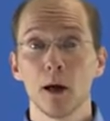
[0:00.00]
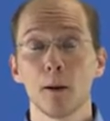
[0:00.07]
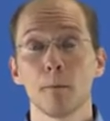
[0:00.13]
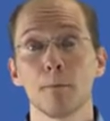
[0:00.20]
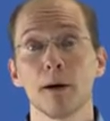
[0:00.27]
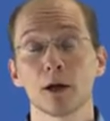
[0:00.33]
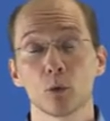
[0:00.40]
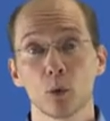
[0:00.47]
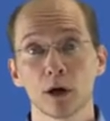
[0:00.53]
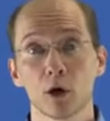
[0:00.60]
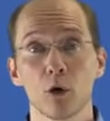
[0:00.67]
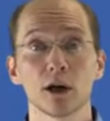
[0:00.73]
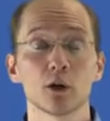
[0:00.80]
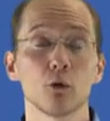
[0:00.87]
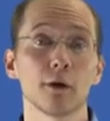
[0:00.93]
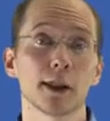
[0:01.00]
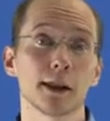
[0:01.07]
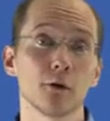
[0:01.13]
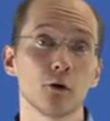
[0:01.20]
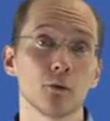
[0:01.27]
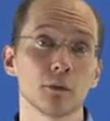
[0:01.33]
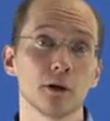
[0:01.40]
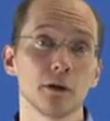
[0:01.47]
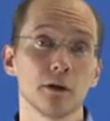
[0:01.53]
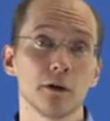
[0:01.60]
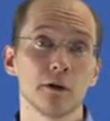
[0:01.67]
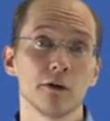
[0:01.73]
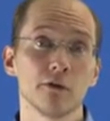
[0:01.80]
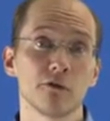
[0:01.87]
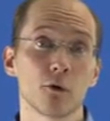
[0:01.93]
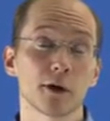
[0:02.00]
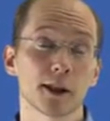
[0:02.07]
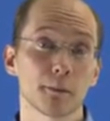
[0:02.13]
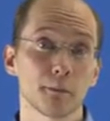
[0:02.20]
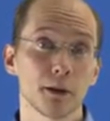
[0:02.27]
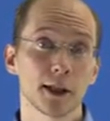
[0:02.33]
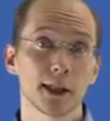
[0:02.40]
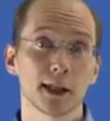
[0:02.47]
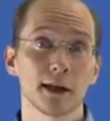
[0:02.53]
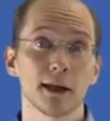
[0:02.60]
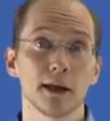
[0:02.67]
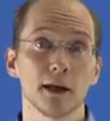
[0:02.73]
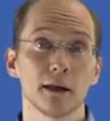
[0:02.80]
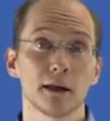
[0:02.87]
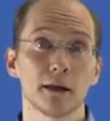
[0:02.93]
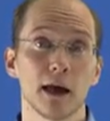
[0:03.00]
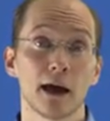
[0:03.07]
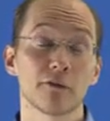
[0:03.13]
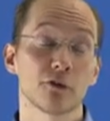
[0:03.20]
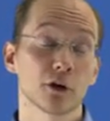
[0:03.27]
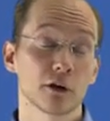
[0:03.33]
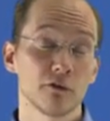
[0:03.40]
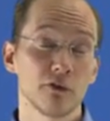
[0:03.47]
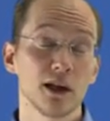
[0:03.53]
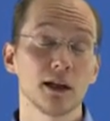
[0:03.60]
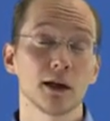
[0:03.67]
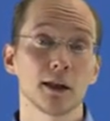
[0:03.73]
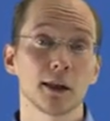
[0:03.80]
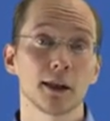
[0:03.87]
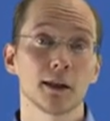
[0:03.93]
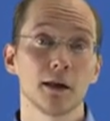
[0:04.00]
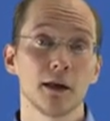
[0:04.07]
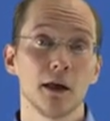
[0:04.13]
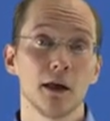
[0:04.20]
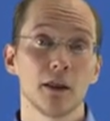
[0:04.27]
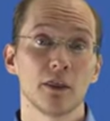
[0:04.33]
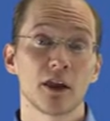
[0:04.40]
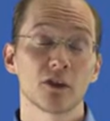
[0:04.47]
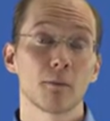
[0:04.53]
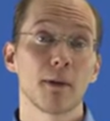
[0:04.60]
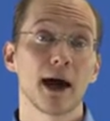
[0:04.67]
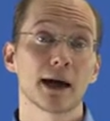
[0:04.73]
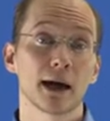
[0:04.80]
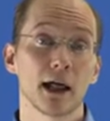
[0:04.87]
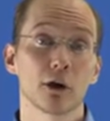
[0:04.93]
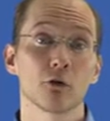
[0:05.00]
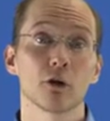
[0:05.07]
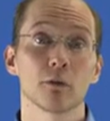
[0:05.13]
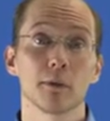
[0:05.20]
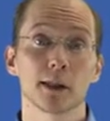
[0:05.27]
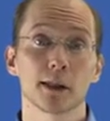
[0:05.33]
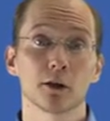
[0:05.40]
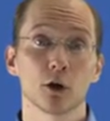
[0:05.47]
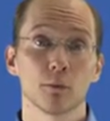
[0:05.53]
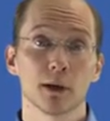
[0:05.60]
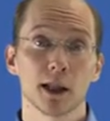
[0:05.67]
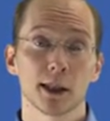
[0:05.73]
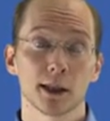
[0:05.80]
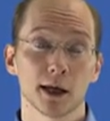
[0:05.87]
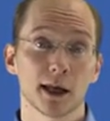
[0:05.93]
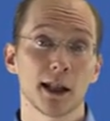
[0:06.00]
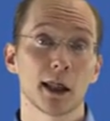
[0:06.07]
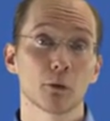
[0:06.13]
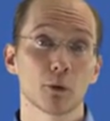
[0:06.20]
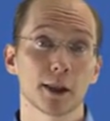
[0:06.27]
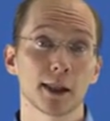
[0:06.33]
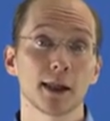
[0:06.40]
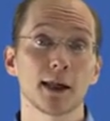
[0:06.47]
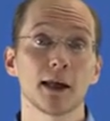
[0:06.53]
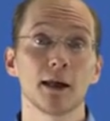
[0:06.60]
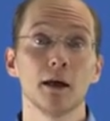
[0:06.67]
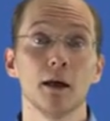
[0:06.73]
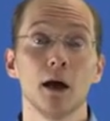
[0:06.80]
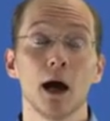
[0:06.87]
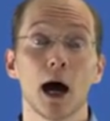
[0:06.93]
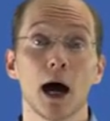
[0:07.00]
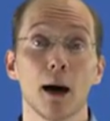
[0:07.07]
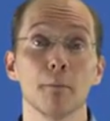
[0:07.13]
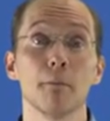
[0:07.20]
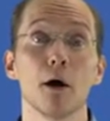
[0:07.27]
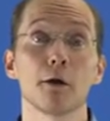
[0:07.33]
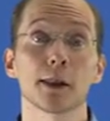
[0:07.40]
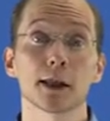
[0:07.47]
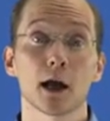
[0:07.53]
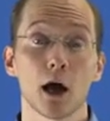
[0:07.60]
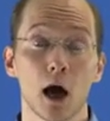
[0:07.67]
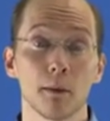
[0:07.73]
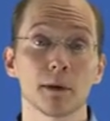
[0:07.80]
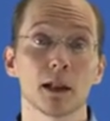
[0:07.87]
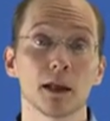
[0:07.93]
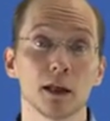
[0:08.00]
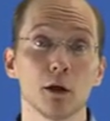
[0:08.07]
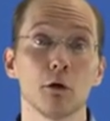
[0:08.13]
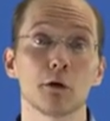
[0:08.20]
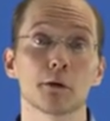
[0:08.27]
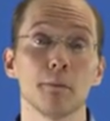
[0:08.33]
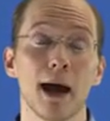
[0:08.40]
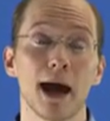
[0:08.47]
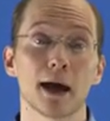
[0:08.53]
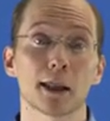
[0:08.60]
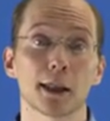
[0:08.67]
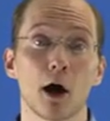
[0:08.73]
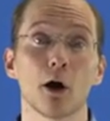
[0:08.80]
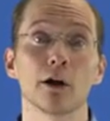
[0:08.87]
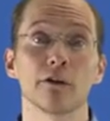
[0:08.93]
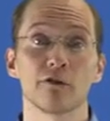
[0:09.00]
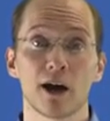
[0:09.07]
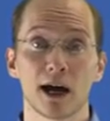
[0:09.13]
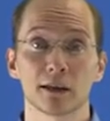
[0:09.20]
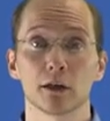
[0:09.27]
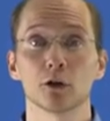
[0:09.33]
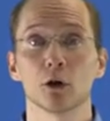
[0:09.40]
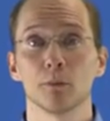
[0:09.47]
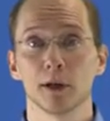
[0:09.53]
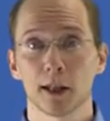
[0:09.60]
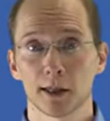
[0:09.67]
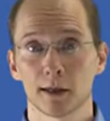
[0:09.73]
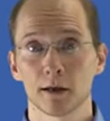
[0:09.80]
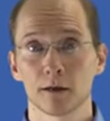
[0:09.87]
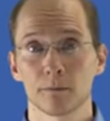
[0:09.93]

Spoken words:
but we're going to assume, for simplicity and for convenience, that the mac algorithm is deterministic. And as we'll see, most commonly used macs are in fact deterministic.